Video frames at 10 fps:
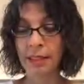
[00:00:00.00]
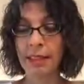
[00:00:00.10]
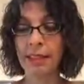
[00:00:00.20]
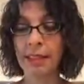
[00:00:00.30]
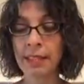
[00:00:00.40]

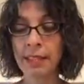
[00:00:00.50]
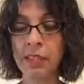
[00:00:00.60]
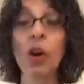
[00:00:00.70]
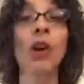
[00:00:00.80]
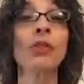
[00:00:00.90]
This
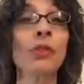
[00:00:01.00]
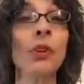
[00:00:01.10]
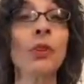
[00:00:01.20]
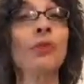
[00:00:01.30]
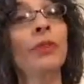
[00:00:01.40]
is
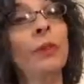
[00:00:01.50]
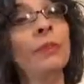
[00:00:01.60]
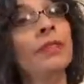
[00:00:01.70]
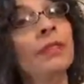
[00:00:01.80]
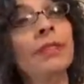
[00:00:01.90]
also
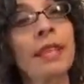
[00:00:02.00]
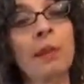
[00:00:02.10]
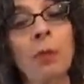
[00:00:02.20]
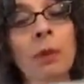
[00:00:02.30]
from the same